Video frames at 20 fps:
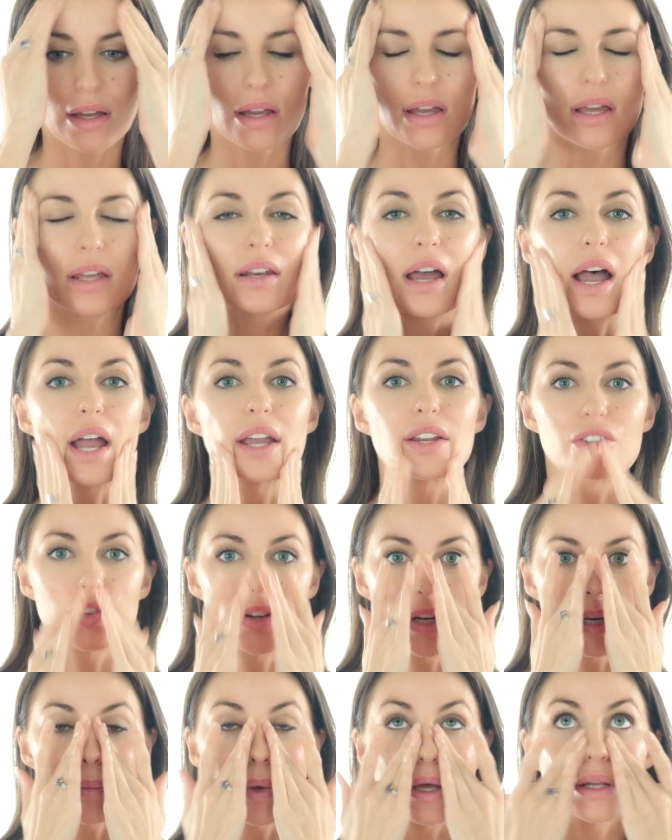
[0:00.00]
an eye
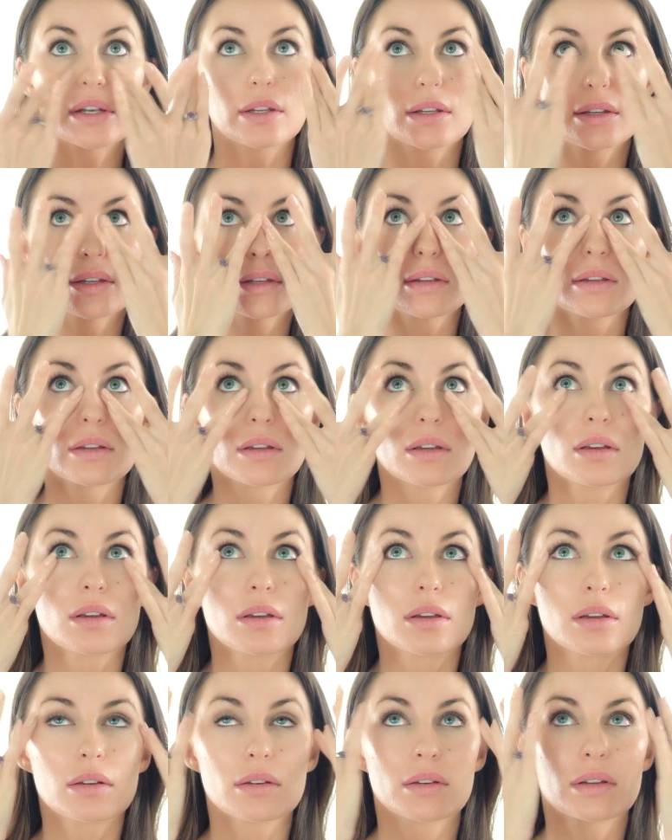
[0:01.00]
treatment
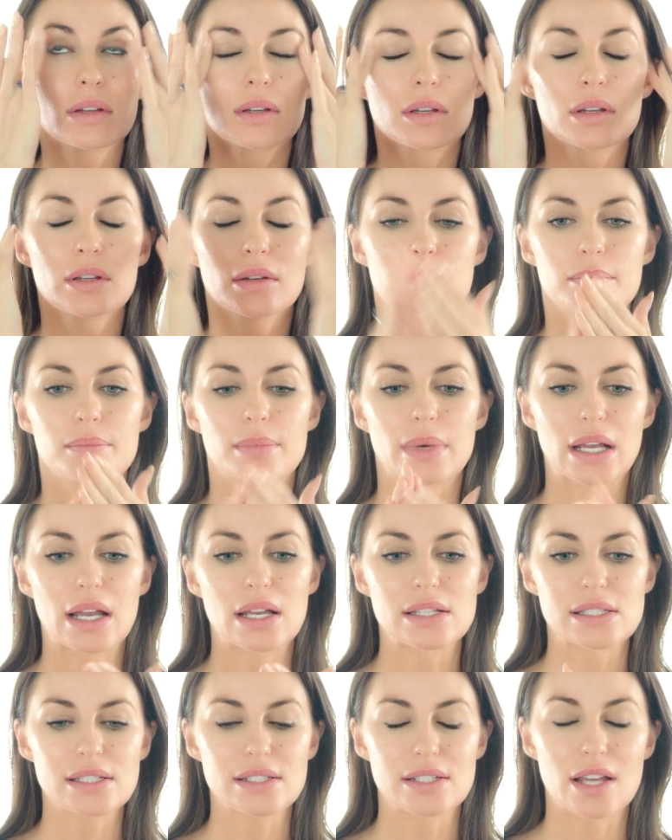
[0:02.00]

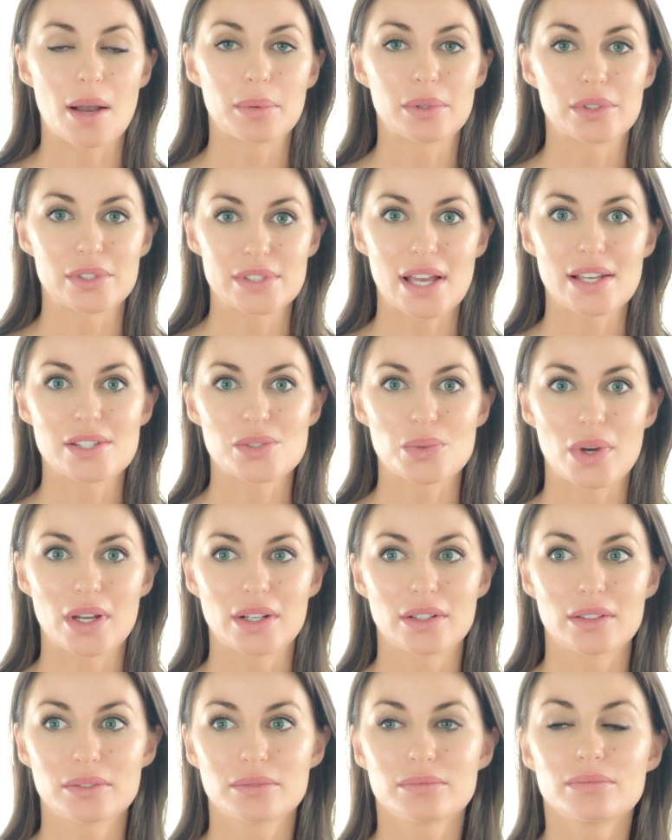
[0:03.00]
because it doubles as one.